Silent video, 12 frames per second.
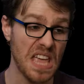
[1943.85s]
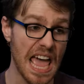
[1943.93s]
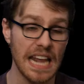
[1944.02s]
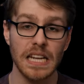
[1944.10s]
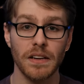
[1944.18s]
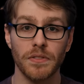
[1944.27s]

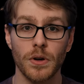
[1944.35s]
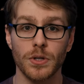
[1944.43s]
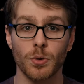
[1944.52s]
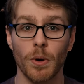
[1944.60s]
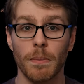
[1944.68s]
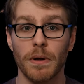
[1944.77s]
any of
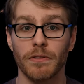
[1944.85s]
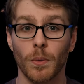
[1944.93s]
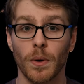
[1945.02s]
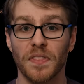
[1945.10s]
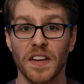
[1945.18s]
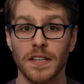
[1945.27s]
those women for
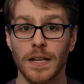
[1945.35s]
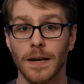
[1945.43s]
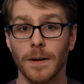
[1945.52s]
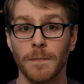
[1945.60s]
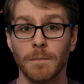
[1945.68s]
what they did.